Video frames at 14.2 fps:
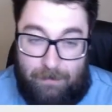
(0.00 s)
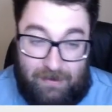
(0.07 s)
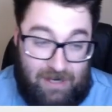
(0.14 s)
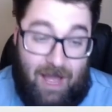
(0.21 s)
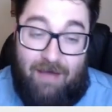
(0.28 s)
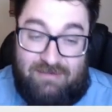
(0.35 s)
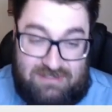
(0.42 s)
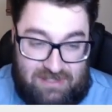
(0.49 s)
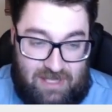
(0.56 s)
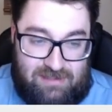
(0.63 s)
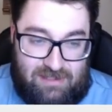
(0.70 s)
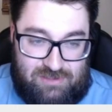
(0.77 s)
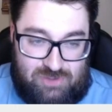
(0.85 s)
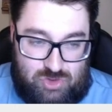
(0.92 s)
But obviously,
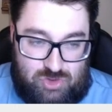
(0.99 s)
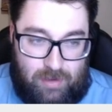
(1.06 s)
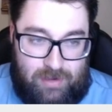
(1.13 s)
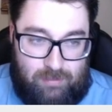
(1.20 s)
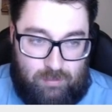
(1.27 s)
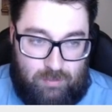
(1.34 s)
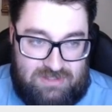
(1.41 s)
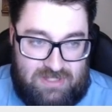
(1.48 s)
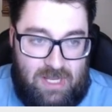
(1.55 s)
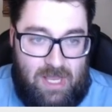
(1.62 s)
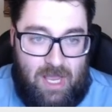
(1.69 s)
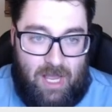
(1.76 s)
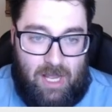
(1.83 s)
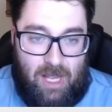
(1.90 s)
I think Detroit was
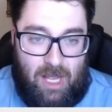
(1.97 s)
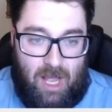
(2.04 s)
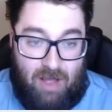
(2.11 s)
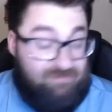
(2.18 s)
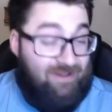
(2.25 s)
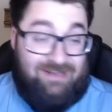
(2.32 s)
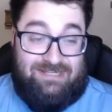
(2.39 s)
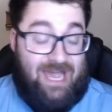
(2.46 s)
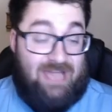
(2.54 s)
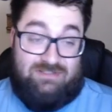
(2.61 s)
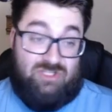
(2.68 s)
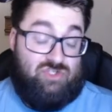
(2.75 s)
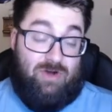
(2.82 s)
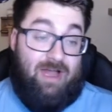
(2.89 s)
a
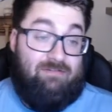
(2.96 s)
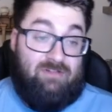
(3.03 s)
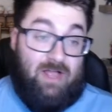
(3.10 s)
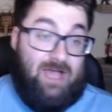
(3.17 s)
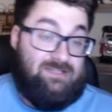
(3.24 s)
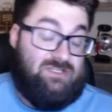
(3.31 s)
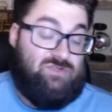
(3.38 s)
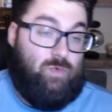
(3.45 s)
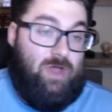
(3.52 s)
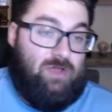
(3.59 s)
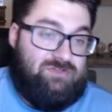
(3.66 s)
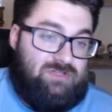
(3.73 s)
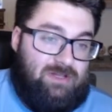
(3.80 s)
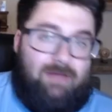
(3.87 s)
fantastic draft class as
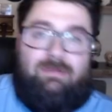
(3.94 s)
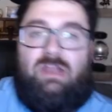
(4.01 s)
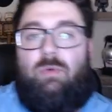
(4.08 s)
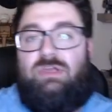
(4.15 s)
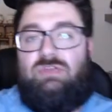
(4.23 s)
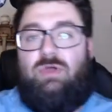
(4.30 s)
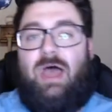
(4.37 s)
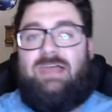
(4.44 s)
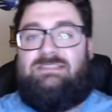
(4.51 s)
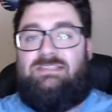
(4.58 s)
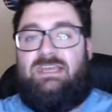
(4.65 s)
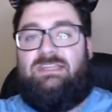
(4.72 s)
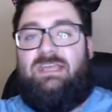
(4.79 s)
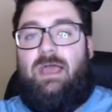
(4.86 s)
well. So let me know what you guys
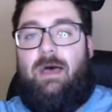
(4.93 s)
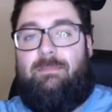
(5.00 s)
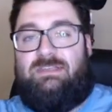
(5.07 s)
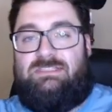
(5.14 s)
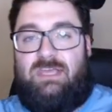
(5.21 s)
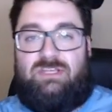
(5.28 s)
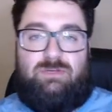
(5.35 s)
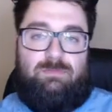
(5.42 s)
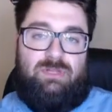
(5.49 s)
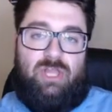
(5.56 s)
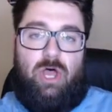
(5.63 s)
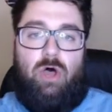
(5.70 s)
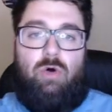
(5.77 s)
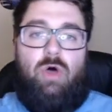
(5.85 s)
think in the comment section
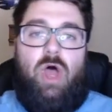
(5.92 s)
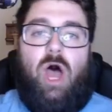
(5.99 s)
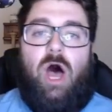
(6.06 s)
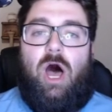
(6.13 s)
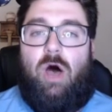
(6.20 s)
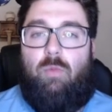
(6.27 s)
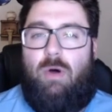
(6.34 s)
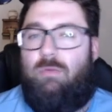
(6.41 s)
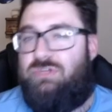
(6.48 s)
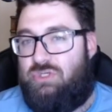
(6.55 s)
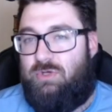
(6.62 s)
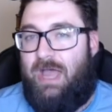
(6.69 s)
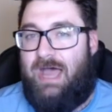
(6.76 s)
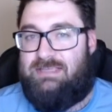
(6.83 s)
below. What
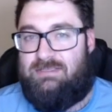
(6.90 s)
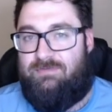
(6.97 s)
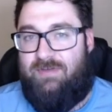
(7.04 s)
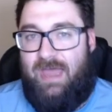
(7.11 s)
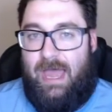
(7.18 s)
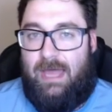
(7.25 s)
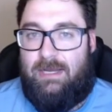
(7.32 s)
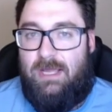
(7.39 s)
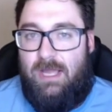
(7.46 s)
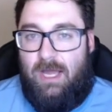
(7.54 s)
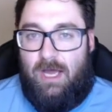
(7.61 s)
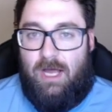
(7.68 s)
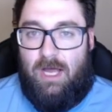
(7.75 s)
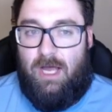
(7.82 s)
would you guys have had
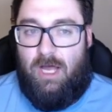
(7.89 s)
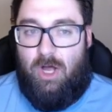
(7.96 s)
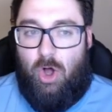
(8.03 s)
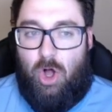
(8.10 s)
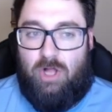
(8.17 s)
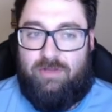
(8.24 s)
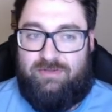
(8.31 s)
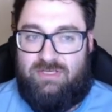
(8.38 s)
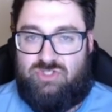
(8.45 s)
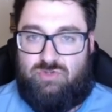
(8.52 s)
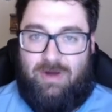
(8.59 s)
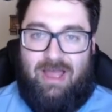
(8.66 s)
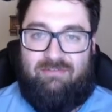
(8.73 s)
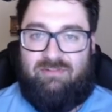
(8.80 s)
all of these
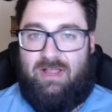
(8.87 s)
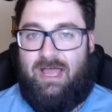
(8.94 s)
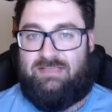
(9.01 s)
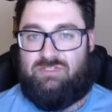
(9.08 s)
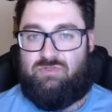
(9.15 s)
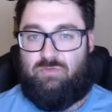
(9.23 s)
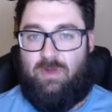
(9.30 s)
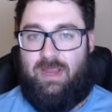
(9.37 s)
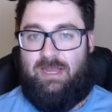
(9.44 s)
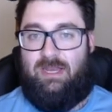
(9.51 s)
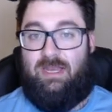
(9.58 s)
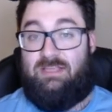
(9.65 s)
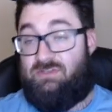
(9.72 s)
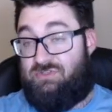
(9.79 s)
draft classes
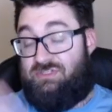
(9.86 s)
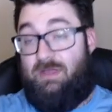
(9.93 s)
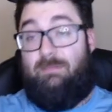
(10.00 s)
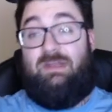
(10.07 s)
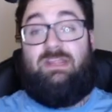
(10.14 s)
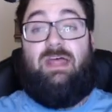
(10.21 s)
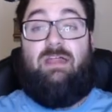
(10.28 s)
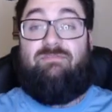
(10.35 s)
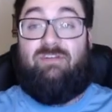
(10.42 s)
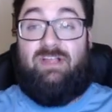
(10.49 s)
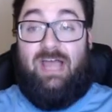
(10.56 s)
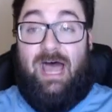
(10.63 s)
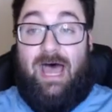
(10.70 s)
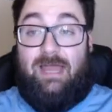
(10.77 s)
rated? Is there somebody that I
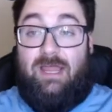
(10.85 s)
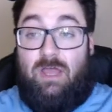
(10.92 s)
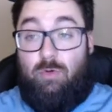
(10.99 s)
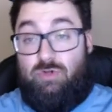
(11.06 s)
forgot?